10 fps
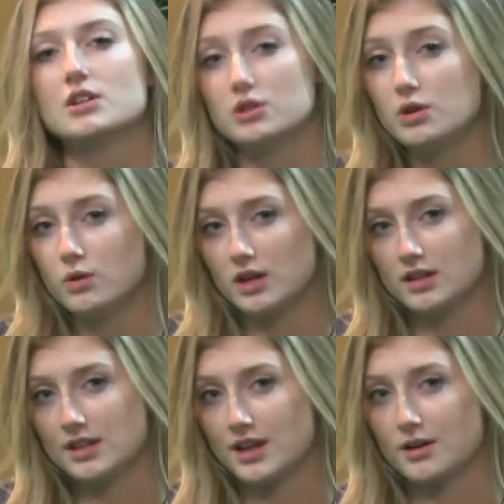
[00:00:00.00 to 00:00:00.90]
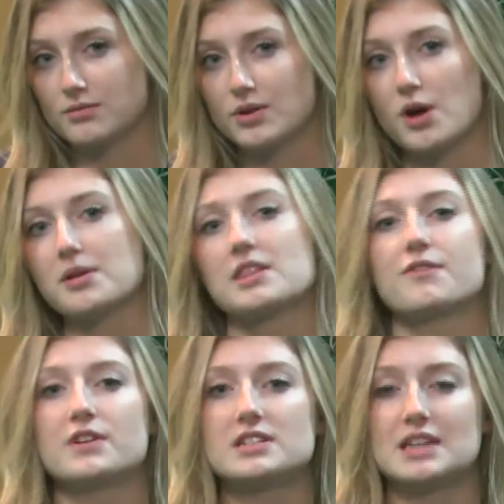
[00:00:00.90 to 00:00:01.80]
Do it quickly though, only the
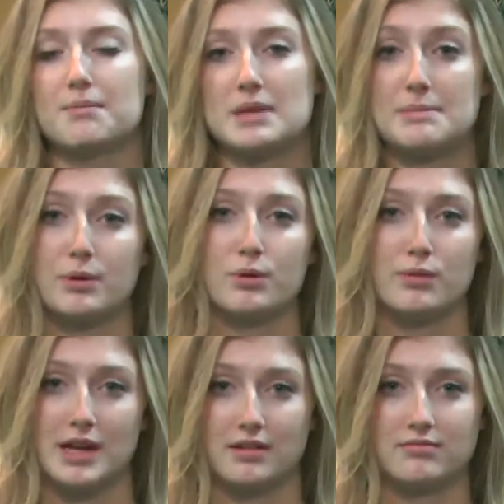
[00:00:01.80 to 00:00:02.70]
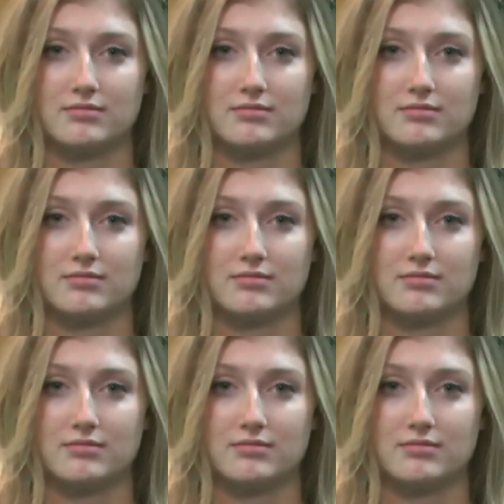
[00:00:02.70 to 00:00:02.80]
first 10 people will win.